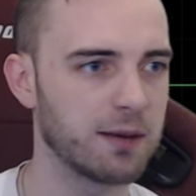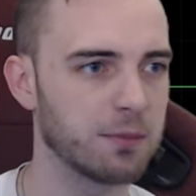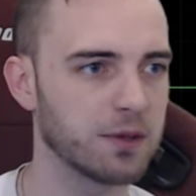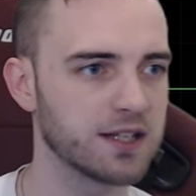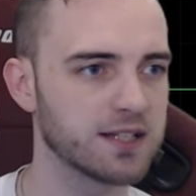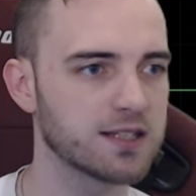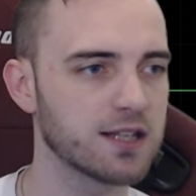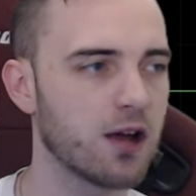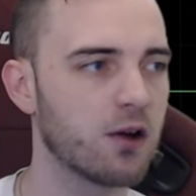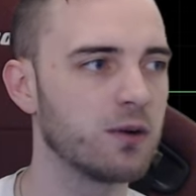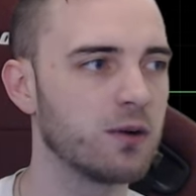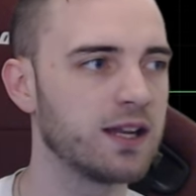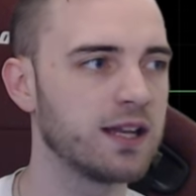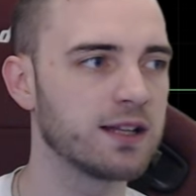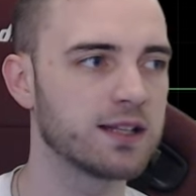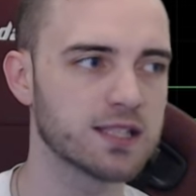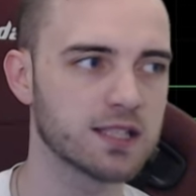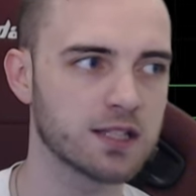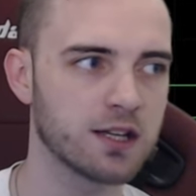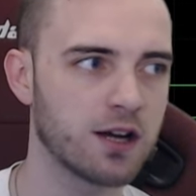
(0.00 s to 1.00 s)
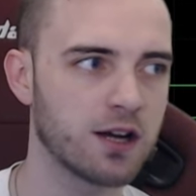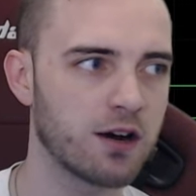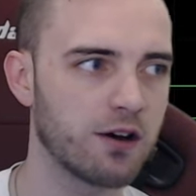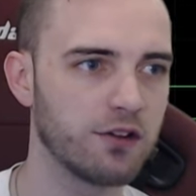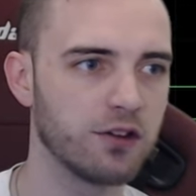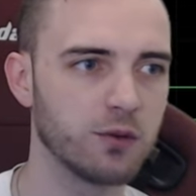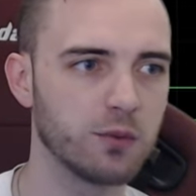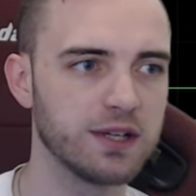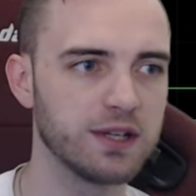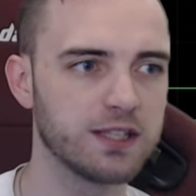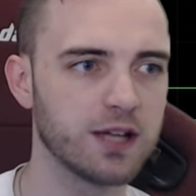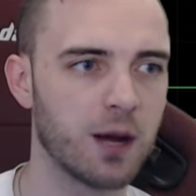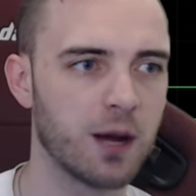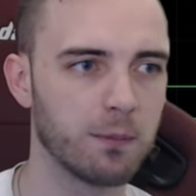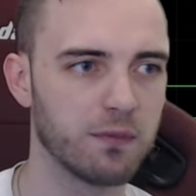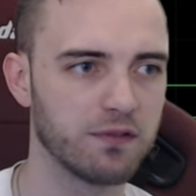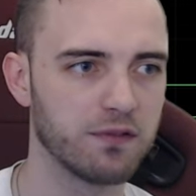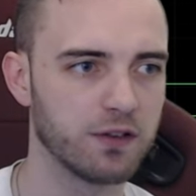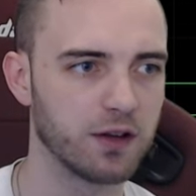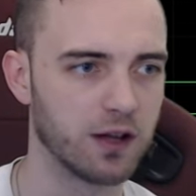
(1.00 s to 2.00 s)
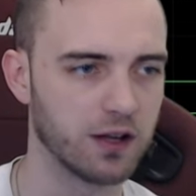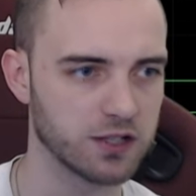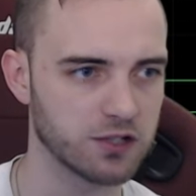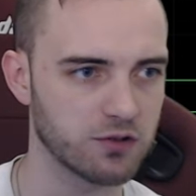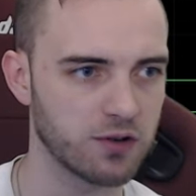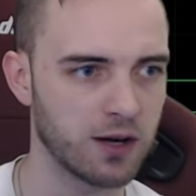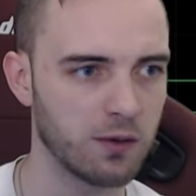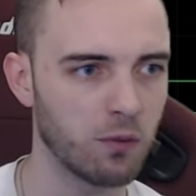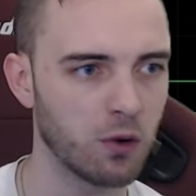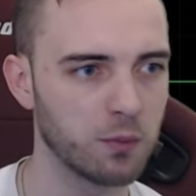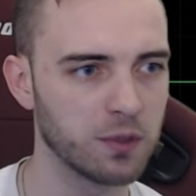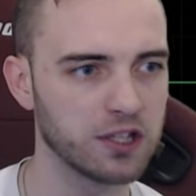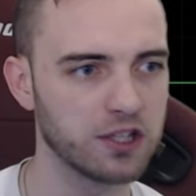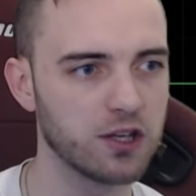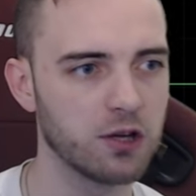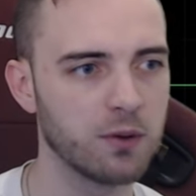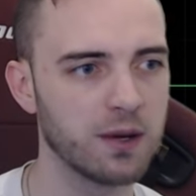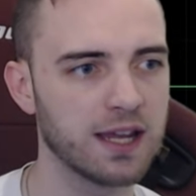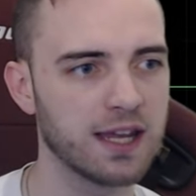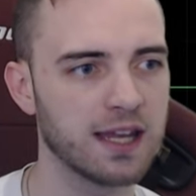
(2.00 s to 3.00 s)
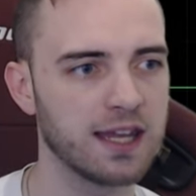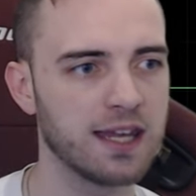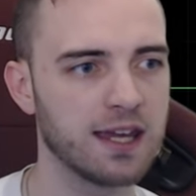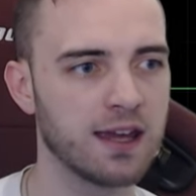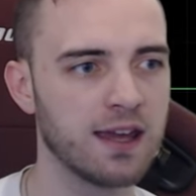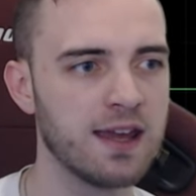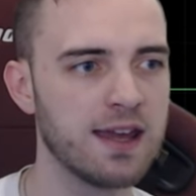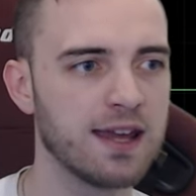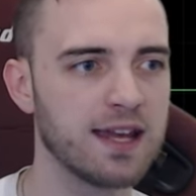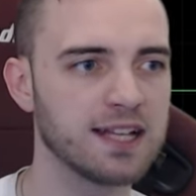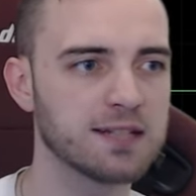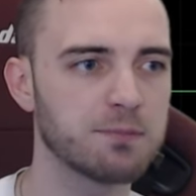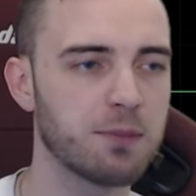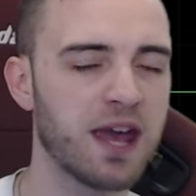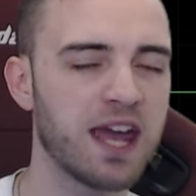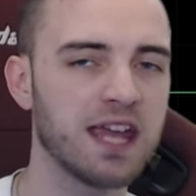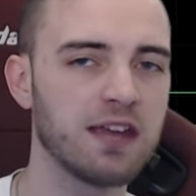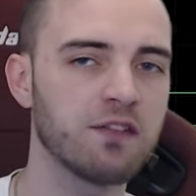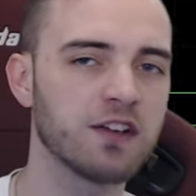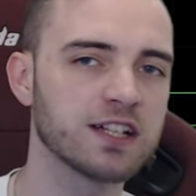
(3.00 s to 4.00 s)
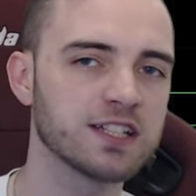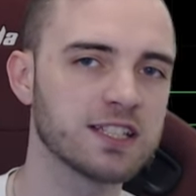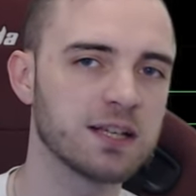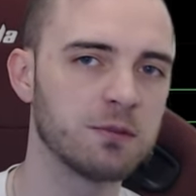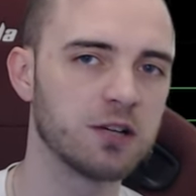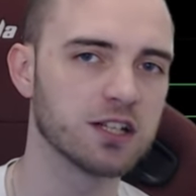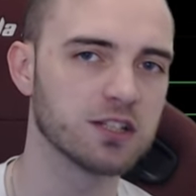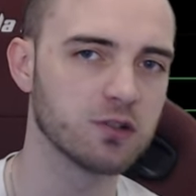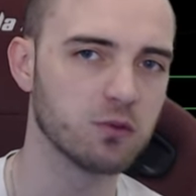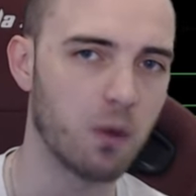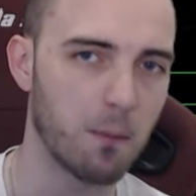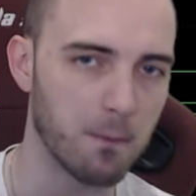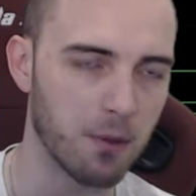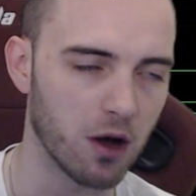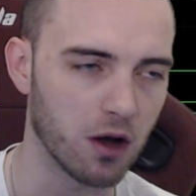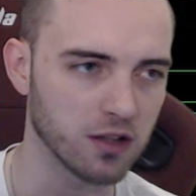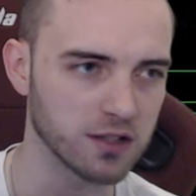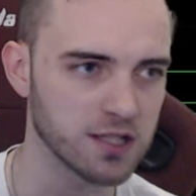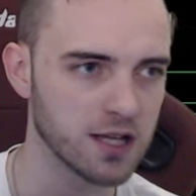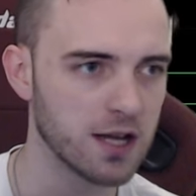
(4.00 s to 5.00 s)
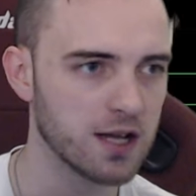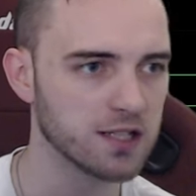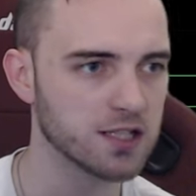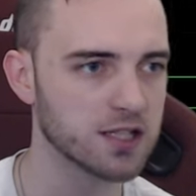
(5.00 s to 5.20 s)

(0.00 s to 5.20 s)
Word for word: But it's only in the scenario that we dump first, right? What we're doing here is behaving similar to a bot.